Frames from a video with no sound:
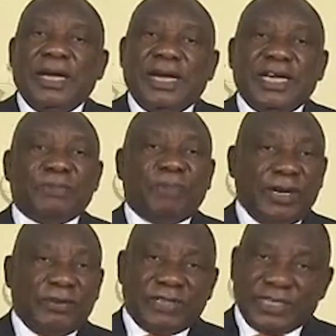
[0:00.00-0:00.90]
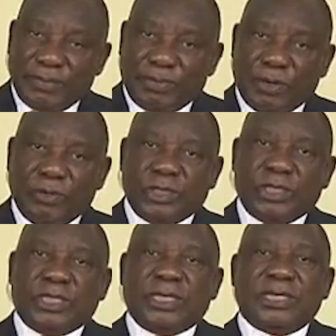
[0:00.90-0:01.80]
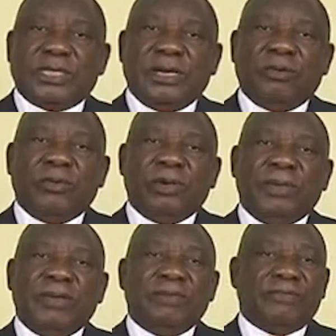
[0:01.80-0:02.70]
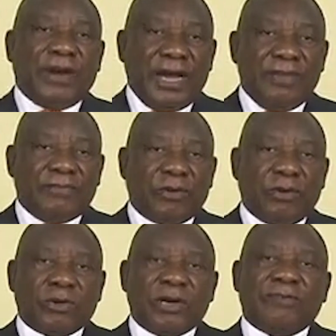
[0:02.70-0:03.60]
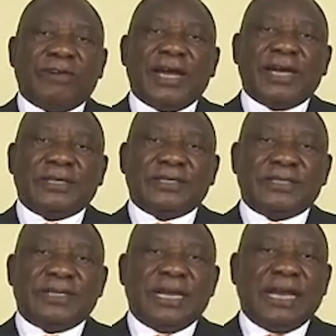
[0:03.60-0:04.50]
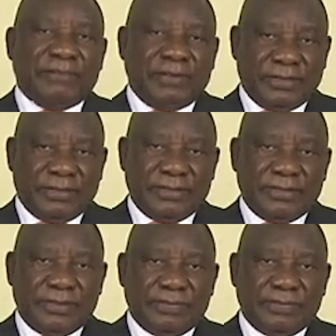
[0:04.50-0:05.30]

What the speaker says: As part of this approach, there will be five coronavirus levels.